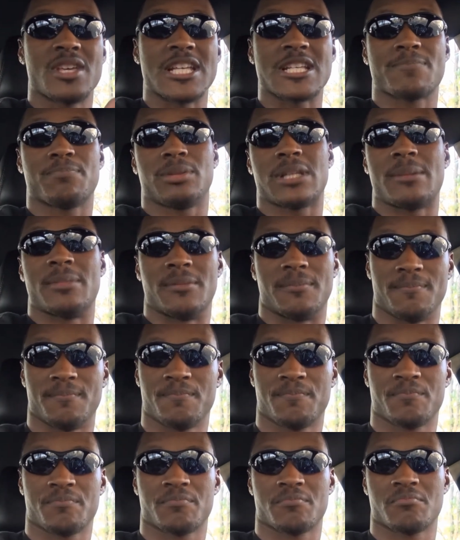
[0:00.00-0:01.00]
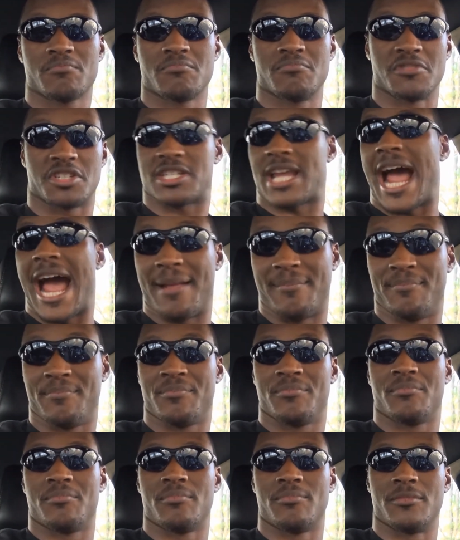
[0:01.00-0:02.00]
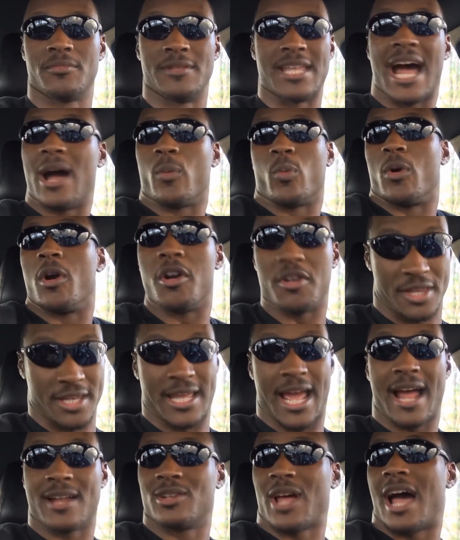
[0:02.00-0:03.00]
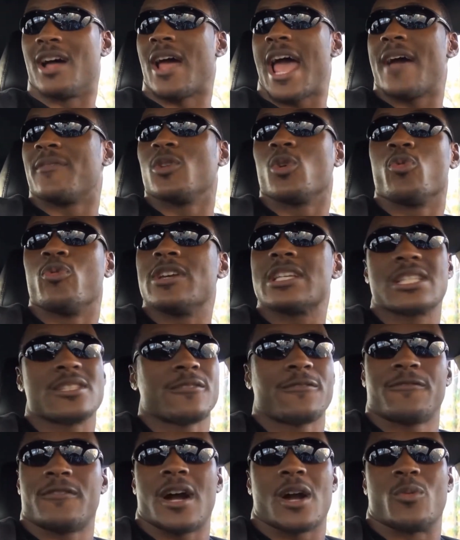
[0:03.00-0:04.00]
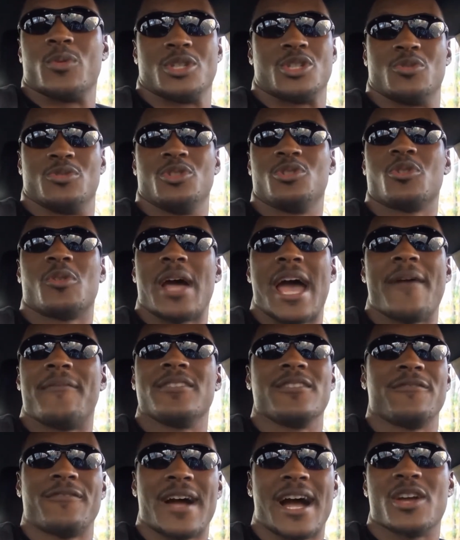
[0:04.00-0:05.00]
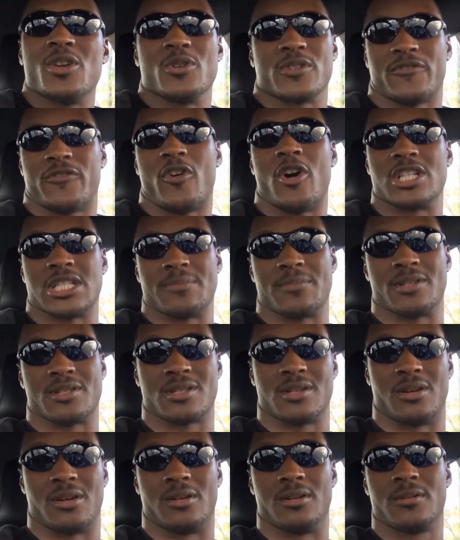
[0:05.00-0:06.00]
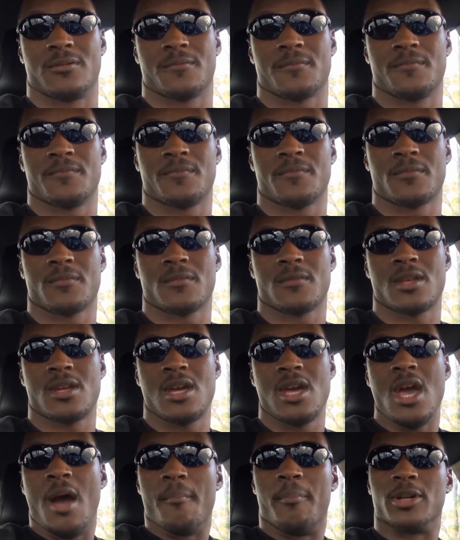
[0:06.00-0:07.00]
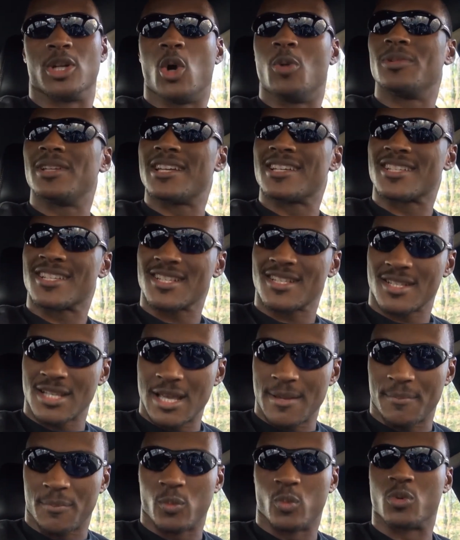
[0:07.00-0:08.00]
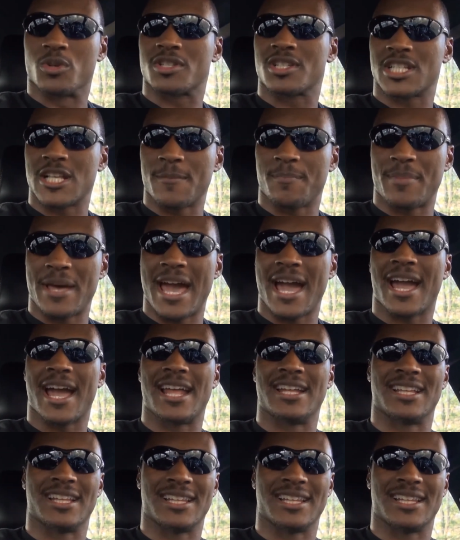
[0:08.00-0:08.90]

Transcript: it's plummet. Shot. Not worthy. I, I have no reason to fuck with you. You don't have any value as far as I'm concerned. But only a simp will sit back